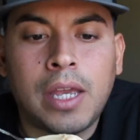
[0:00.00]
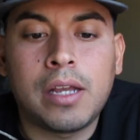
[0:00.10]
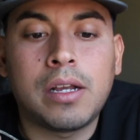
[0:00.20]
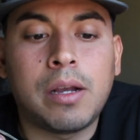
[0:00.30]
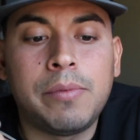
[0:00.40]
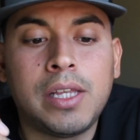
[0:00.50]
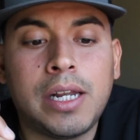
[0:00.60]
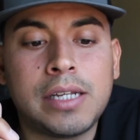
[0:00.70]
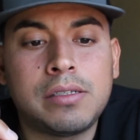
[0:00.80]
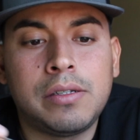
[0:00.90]
It could come in the
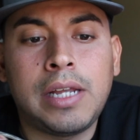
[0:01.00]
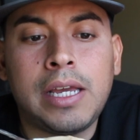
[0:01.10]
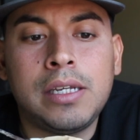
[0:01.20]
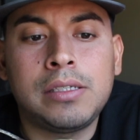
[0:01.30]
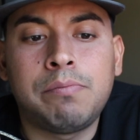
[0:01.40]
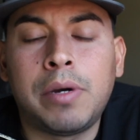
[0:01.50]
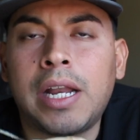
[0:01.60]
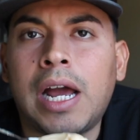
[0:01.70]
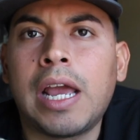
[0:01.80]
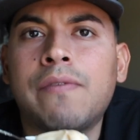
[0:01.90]
next two days,
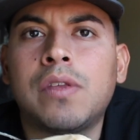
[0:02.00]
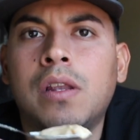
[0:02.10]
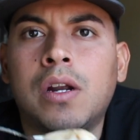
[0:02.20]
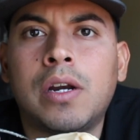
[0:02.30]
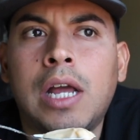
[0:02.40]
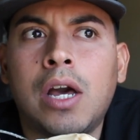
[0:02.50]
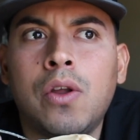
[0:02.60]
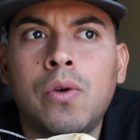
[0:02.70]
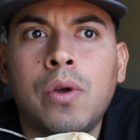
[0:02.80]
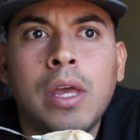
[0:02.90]
but I have to learn how
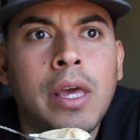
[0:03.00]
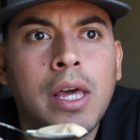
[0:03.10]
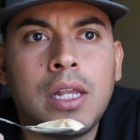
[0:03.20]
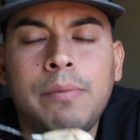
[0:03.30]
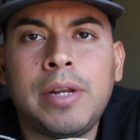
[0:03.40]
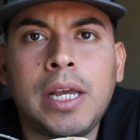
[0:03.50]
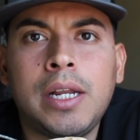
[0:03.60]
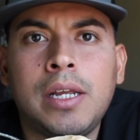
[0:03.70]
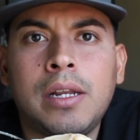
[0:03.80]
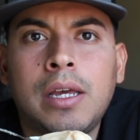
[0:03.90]
to
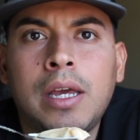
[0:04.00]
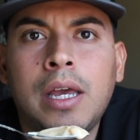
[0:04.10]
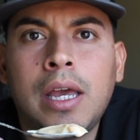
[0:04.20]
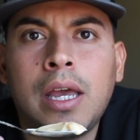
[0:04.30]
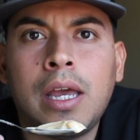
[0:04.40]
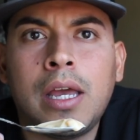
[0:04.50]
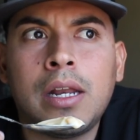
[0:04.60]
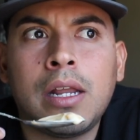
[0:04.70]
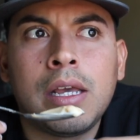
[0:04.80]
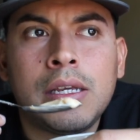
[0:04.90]
eliminate it
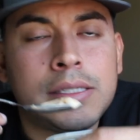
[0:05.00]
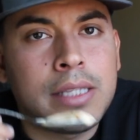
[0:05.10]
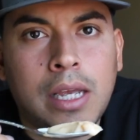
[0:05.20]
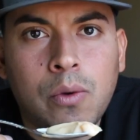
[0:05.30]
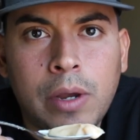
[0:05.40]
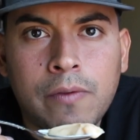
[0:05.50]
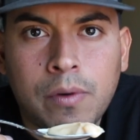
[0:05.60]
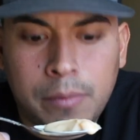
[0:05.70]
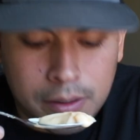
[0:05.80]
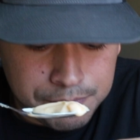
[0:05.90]
and stay away
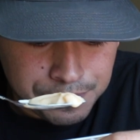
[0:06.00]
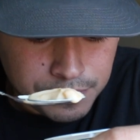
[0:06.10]
from it.